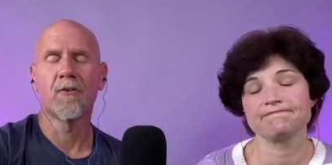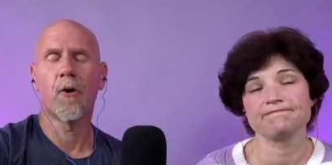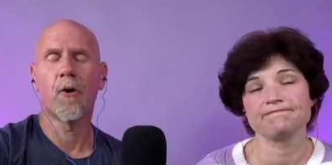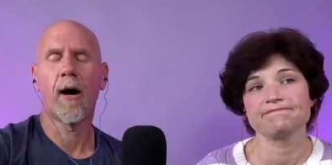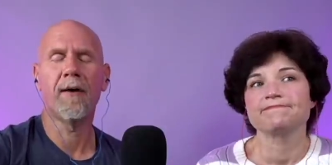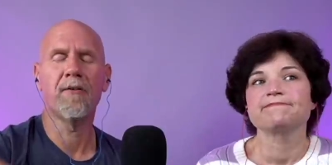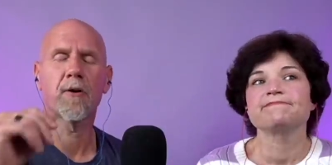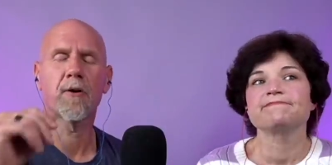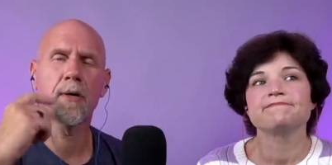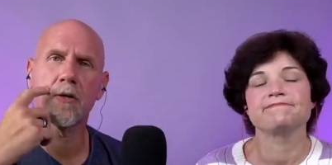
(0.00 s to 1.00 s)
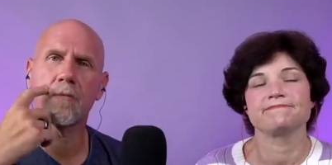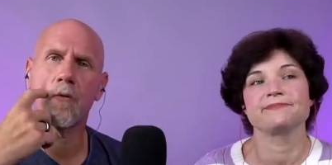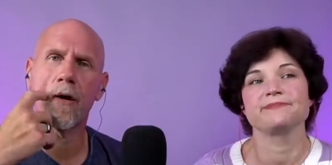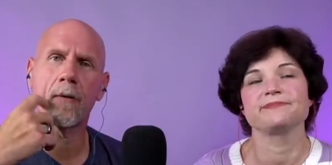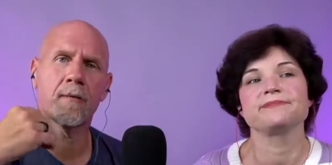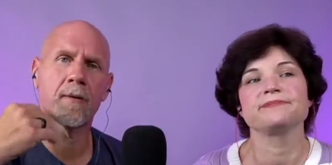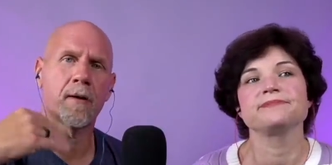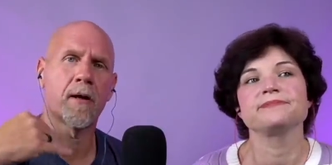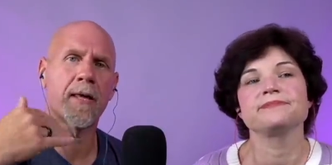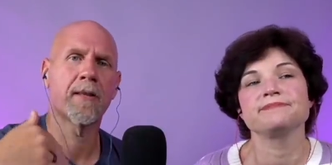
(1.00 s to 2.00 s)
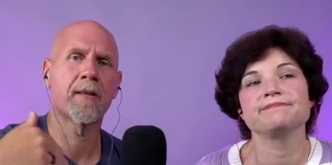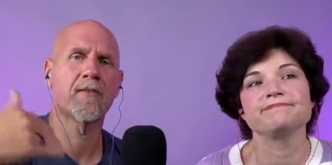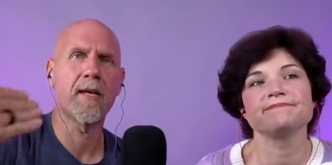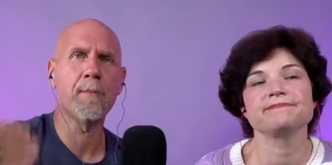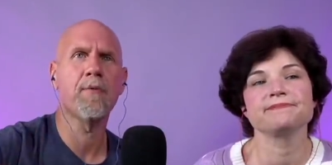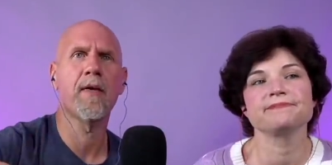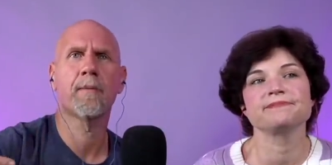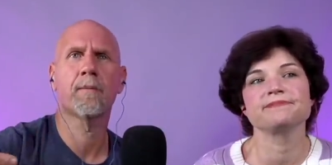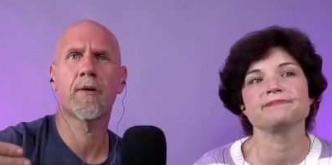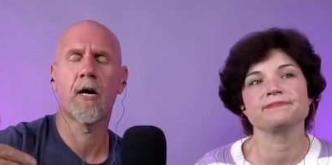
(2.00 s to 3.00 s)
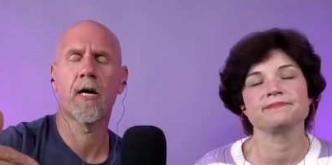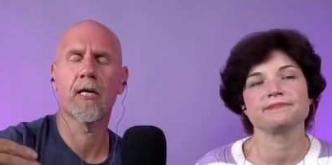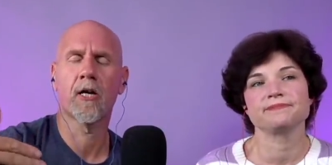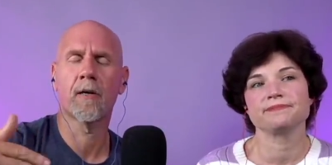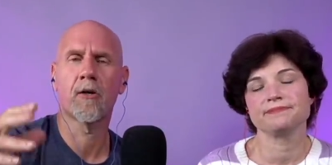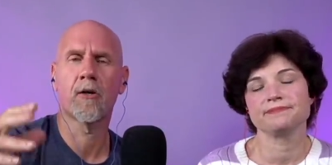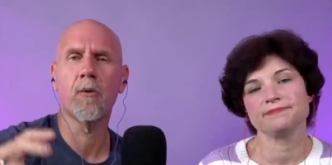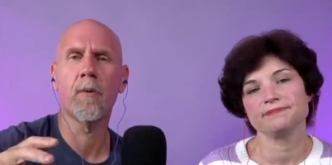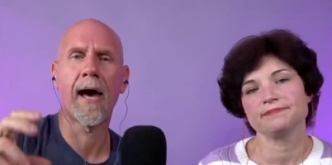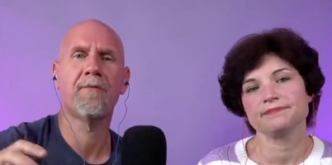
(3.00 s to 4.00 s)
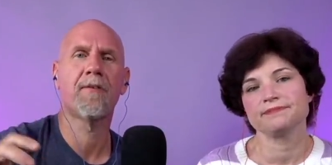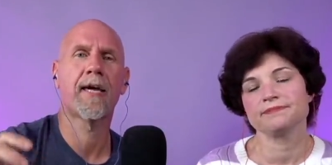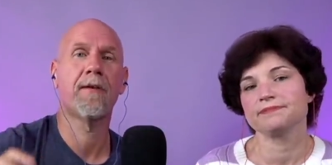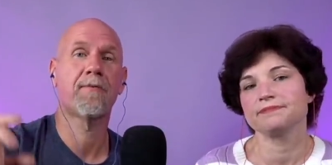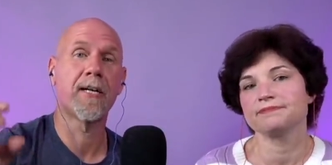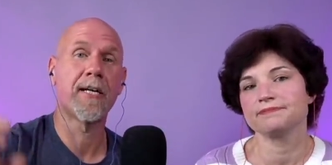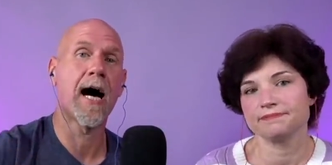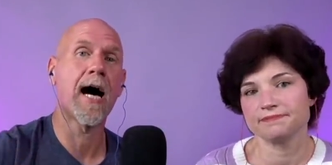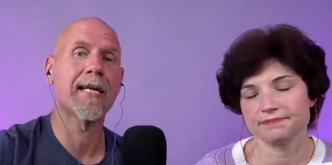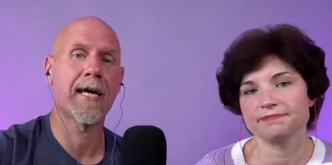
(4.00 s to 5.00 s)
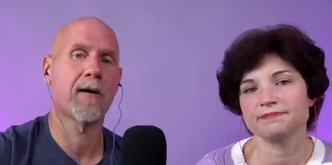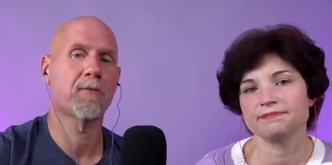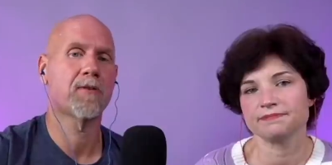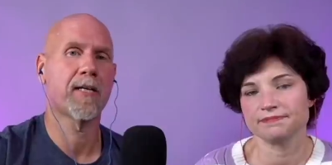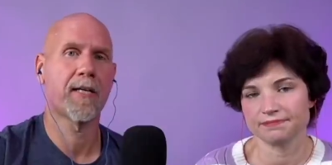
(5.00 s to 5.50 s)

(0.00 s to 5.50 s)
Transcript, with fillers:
Speaker 1: So I have another question for you. And in the same thing, you advocate for not counting